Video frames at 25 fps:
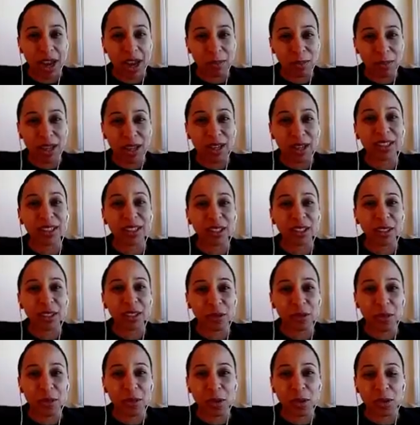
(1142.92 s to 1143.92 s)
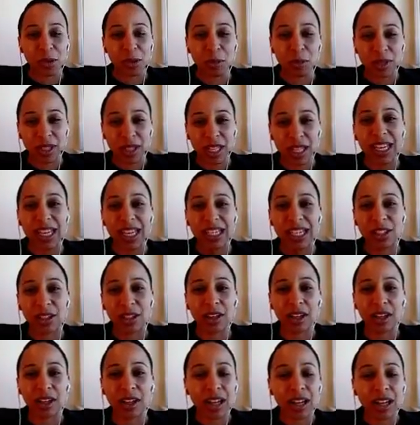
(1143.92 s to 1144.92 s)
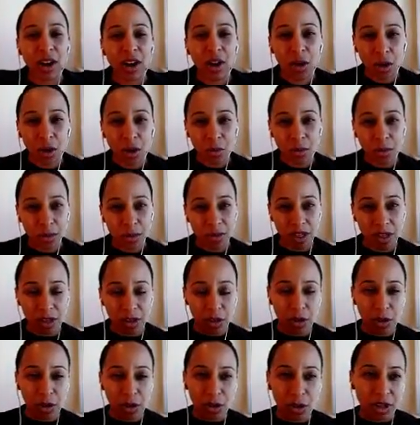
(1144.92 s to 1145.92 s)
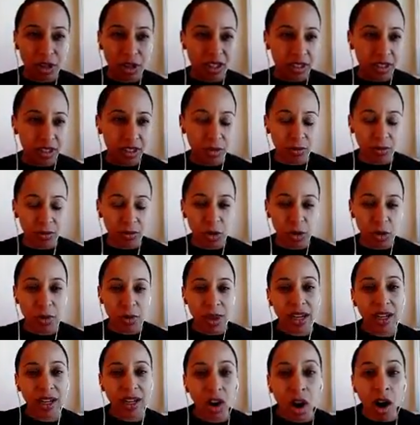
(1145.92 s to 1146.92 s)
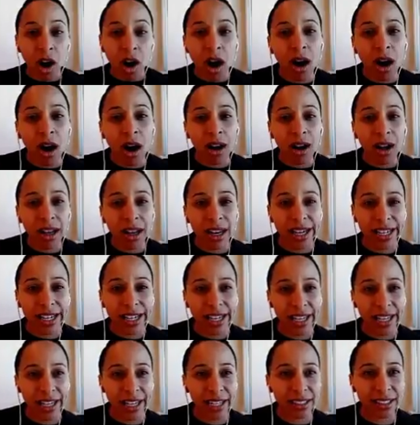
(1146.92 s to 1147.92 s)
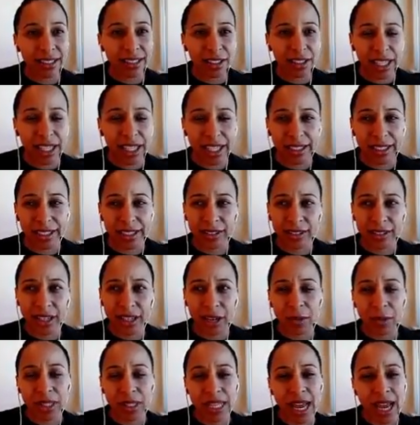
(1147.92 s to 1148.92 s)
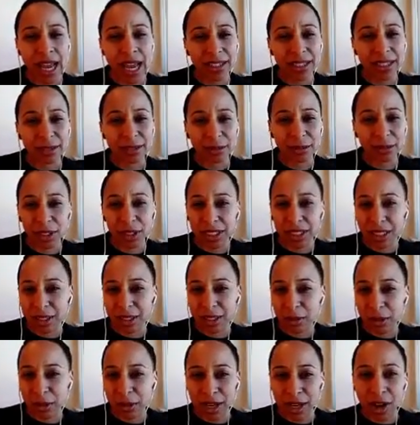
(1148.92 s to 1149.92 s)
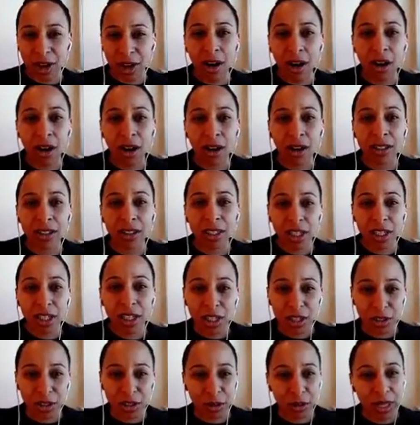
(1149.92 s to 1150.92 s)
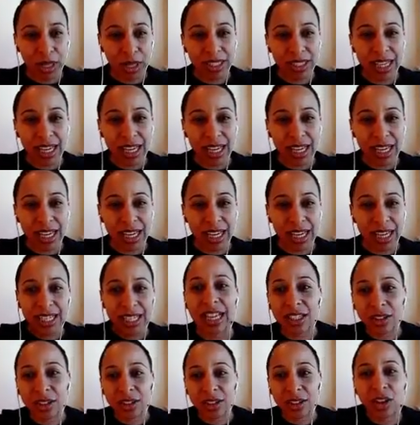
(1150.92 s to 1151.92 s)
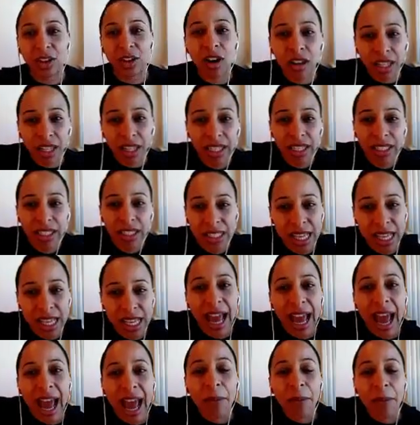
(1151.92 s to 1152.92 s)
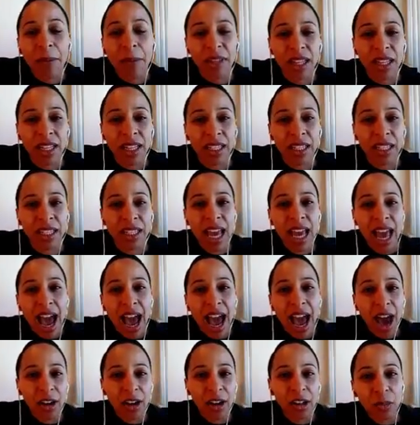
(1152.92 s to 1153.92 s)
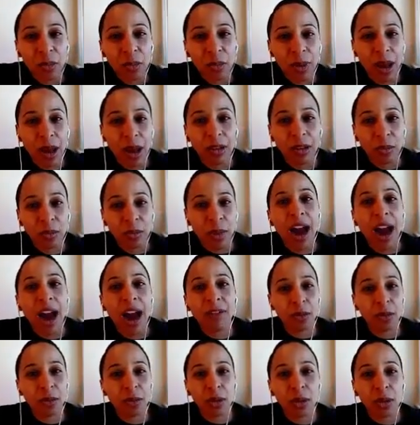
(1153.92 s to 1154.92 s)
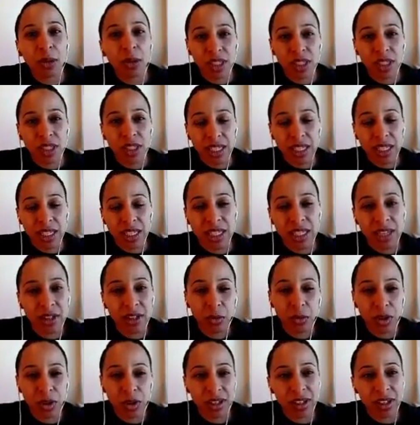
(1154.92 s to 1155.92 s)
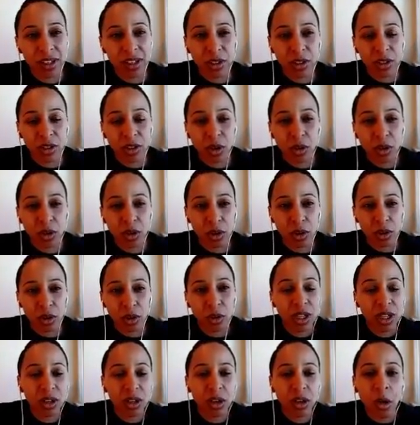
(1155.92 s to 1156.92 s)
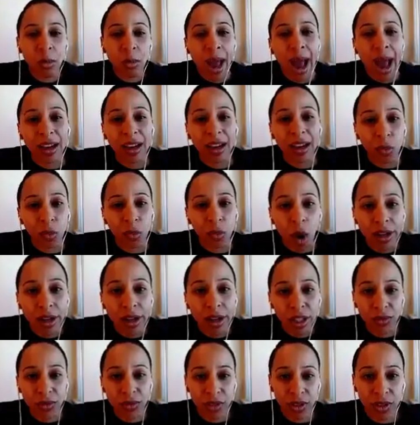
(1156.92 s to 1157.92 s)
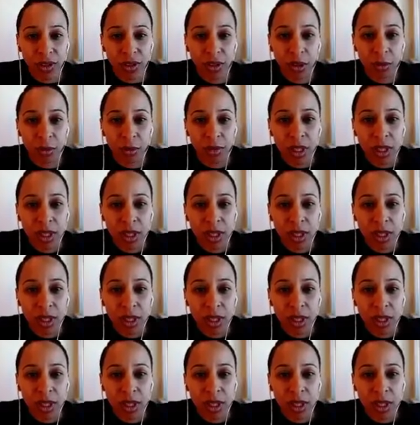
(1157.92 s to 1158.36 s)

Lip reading: mentally from those plays? Or maybe you made a call and you're like, okay, was that really the right call? Like second guessing your call, like, does that happen? And then how do you bounce back from those things, even where, you can go back and watch film,